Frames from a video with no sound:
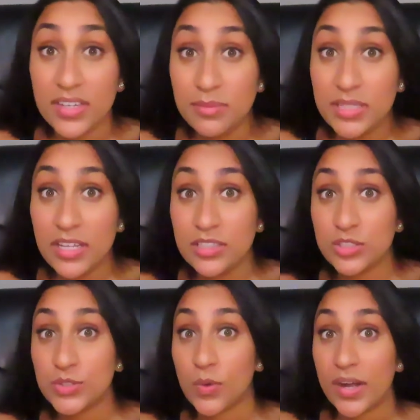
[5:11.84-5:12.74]
that I'm telling the
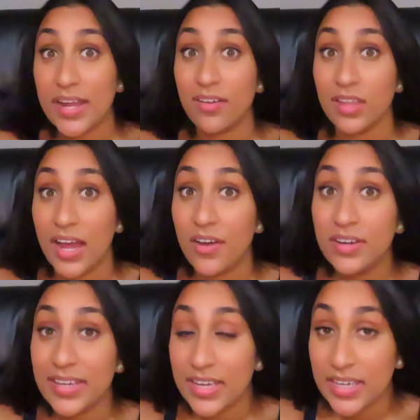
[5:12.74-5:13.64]
story out loud,
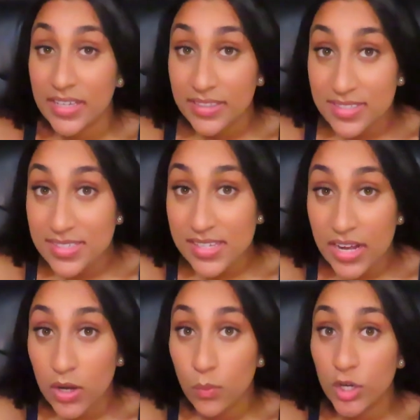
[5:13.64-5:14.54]
it's
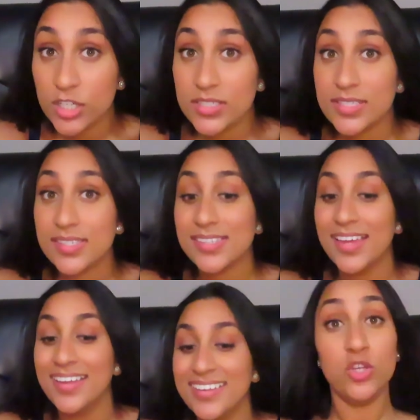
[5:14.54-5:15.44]
getting worse.
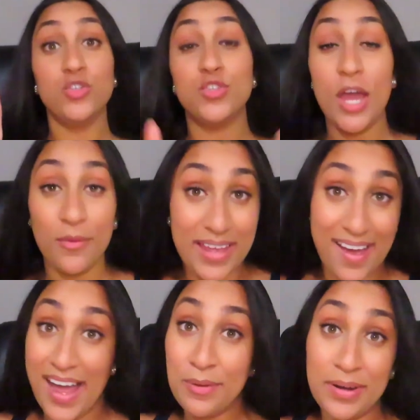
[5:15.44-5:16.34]
So
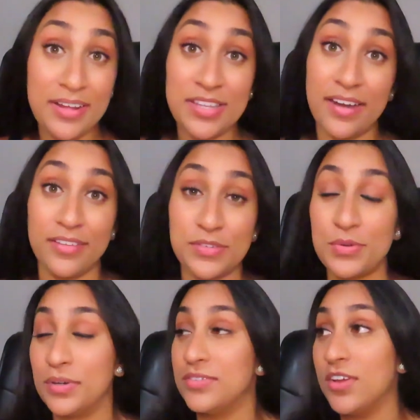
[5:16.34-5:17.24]
yeah, I went outside of the
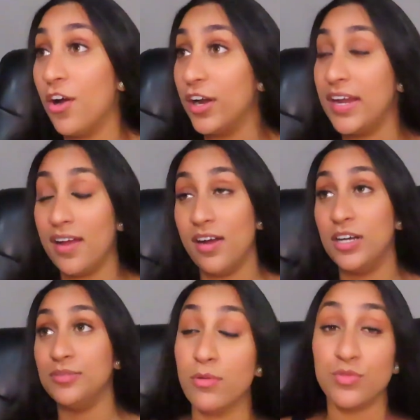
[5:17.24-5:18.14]
store, sorry.
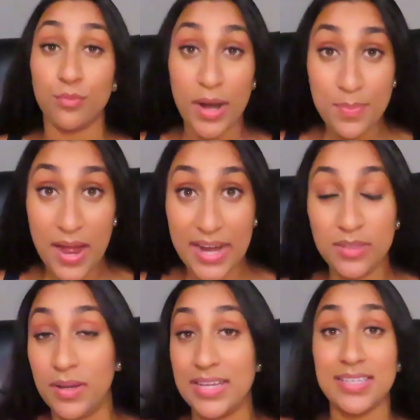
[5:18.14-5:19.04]
I was right behind
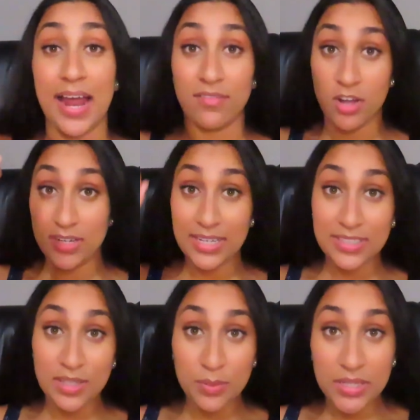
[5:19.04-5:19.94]
him and I said, I've
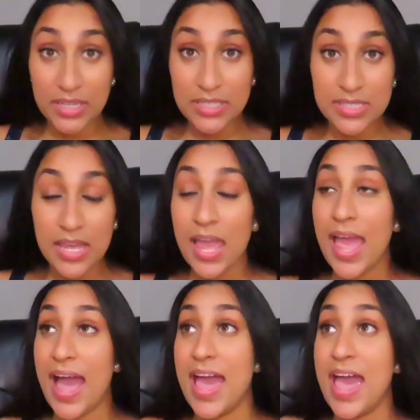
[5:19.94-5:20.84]
contacted the police
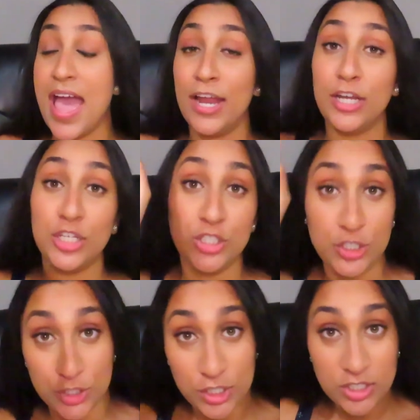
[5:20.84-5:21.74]
and
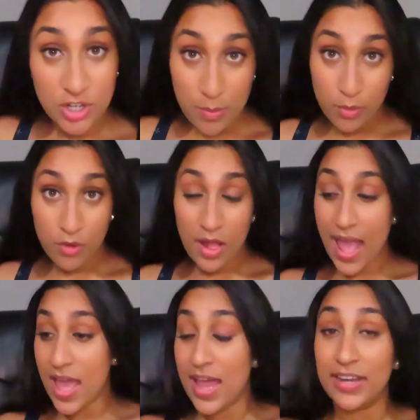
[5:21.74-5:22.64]
you're in trouble
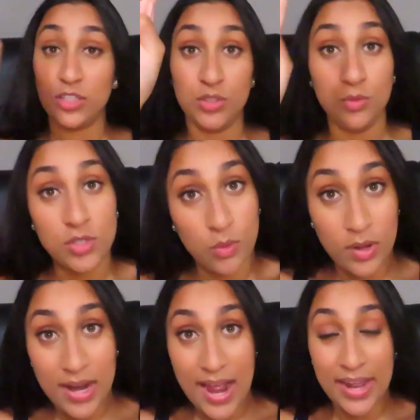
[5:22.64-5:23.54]
and you took
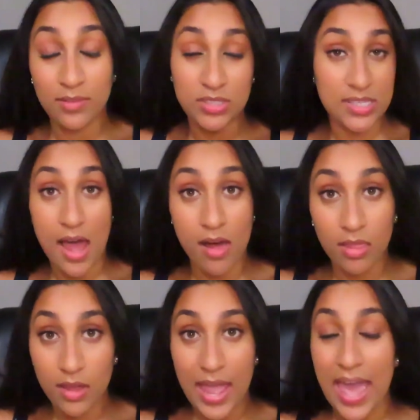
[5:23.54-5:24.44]
what I
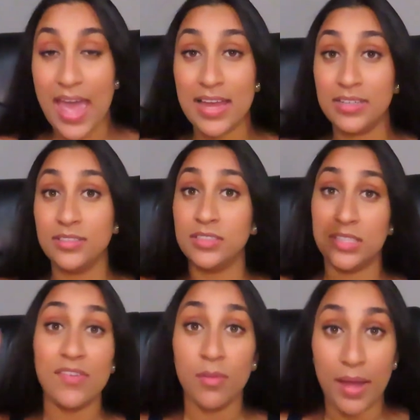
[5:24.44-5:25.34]
sell and
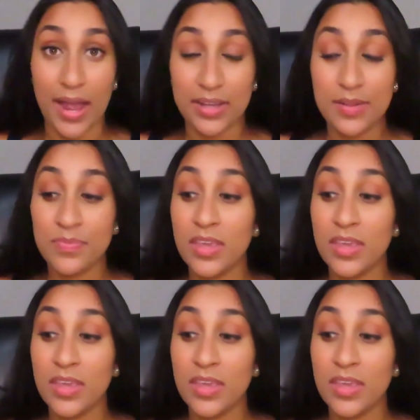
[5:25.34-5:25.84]
give them back.